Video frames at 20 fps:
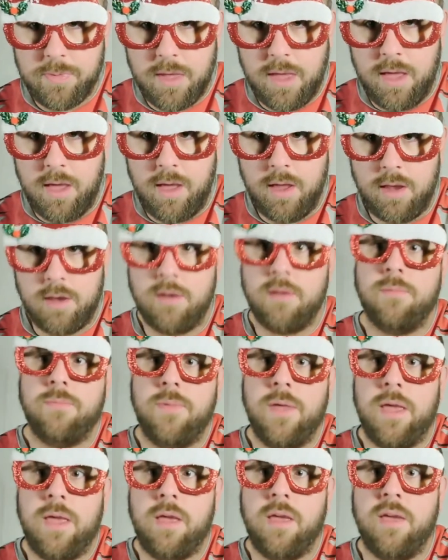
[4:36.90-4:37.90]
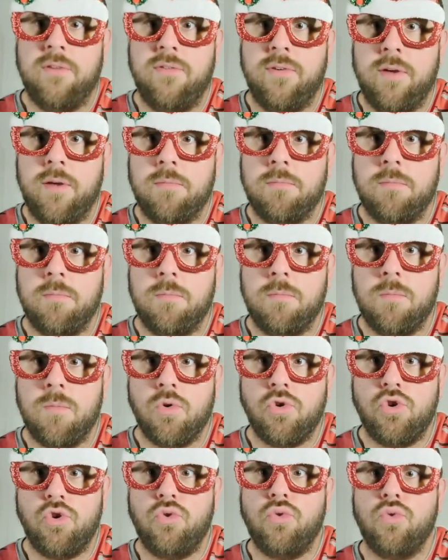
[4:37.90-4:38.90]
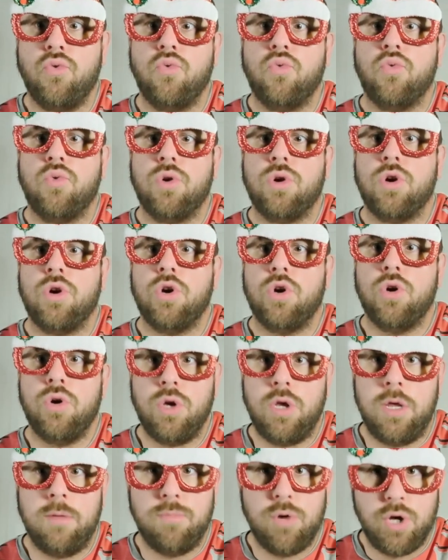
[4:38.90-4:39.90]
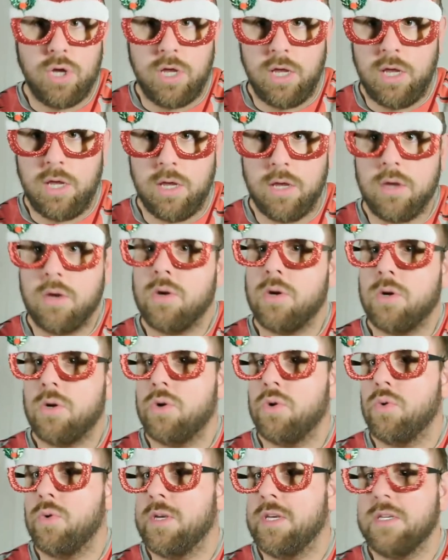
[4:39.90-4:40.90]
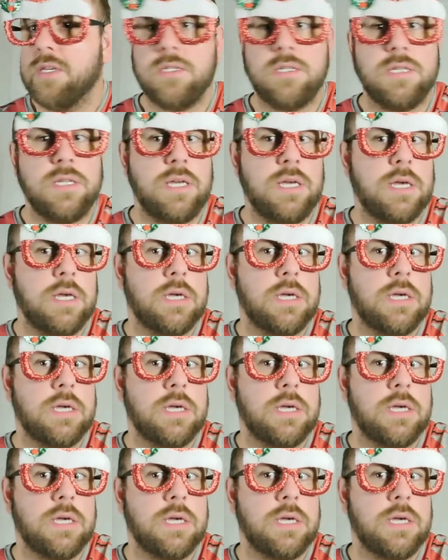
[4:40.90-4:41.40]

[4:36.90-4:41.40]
And they give him to Oogie Boogie, who is the